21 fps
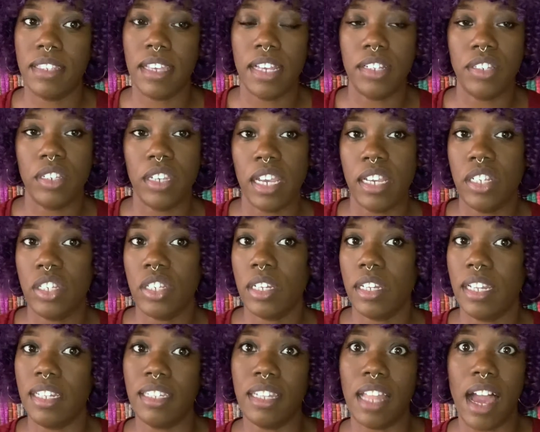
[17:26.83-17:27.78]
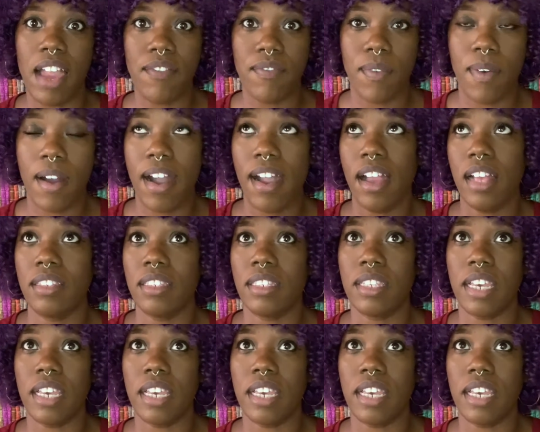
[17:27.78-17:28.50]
education in life wise,